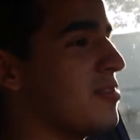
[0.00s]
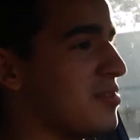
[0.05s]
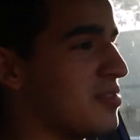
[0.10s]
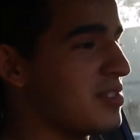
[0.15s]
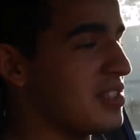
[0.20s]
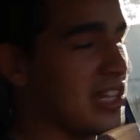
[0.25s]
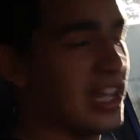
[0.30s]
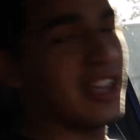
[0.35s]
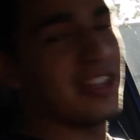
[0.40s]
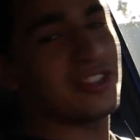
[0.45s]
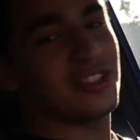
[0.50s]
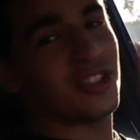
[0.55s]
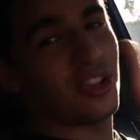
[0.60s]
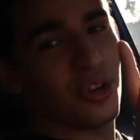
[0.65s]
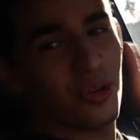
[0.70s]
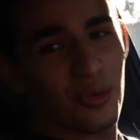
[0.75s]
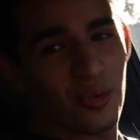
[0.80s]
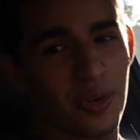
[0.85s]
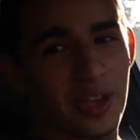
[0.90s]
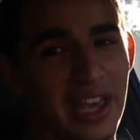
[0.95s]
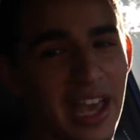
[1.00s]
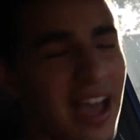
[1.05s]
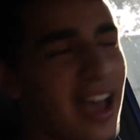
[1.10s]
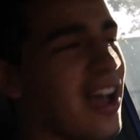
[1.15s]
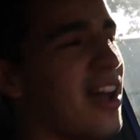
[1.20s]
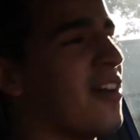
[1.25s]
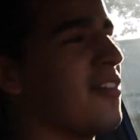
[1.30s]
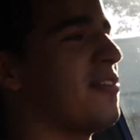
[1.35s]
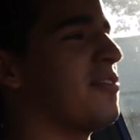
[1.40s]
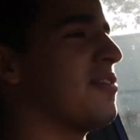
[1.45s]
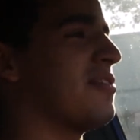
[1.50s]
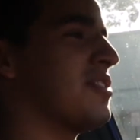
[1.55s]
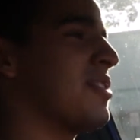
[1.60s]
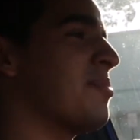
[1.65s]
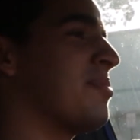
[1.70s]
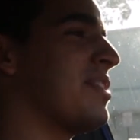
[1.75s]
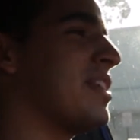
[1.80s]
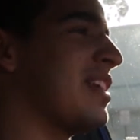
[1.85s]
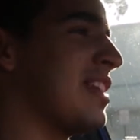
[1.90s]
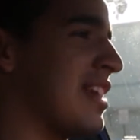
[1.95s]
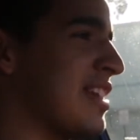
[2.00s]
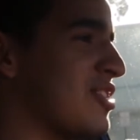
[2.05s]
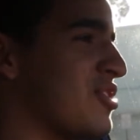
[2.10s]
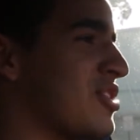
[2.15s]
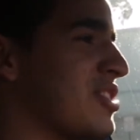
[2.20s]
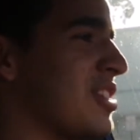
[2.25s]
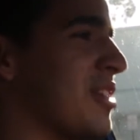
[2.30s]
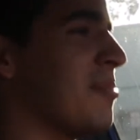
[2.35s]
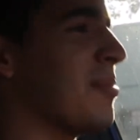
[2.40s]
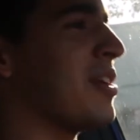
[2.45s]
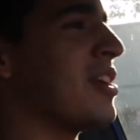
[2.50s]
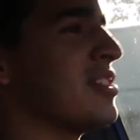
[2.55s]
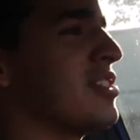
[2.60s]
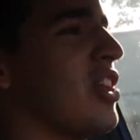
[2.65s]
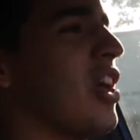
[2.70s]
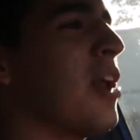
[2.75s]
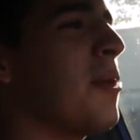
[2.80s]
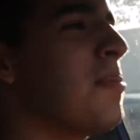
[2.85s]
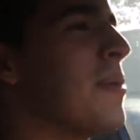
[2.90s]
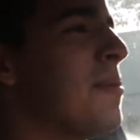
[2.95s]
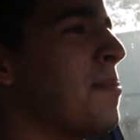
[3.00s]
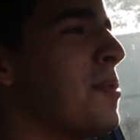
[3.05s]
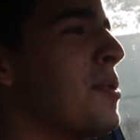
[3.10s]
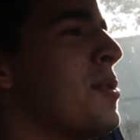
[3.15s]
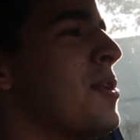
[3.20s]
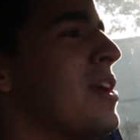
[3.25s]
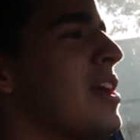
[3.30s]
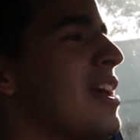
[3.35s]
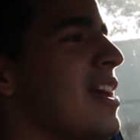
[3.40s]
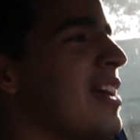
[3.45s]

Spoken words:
See, so we have something interesting because a lot of people,